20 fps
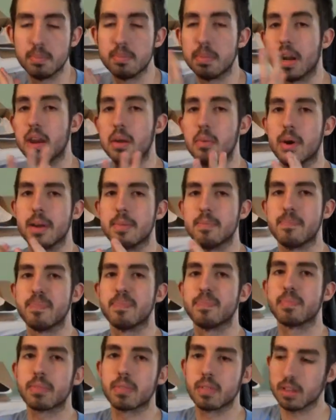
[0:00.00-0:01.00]
But anyway,
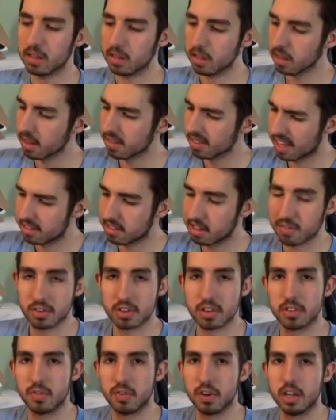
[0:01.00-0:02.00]
that's it for
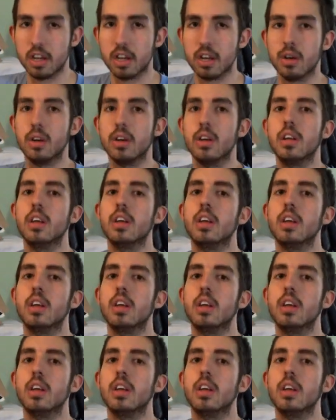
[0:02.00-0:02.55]
this video.